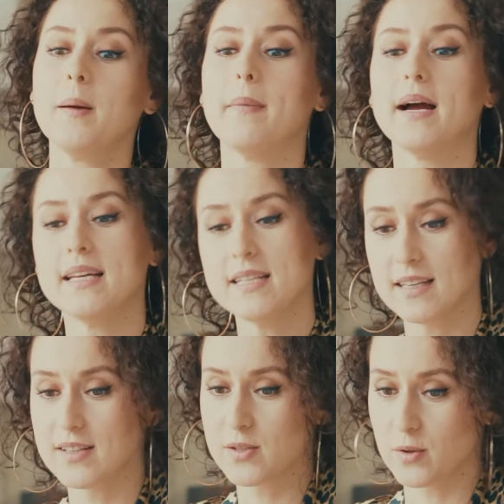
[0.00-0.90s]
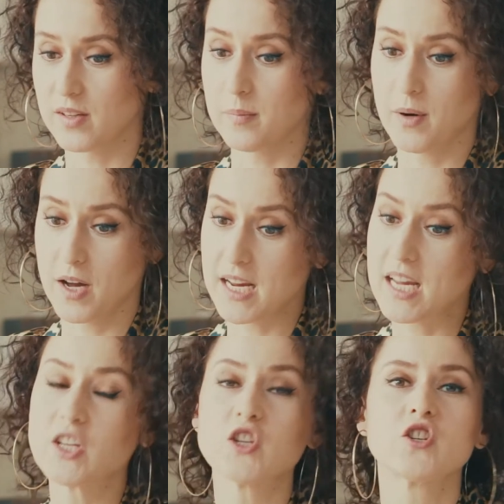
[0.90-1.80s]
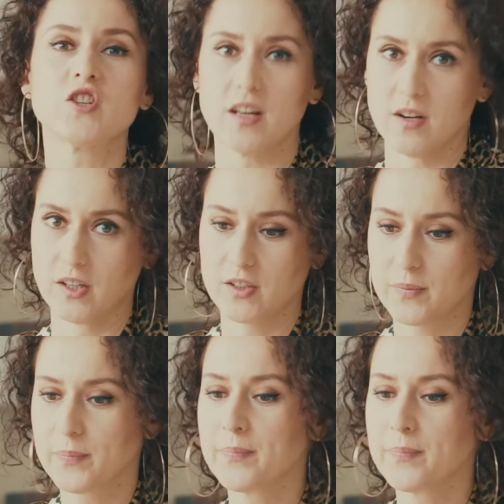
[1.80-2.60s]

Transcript: my eating disordered body shattered.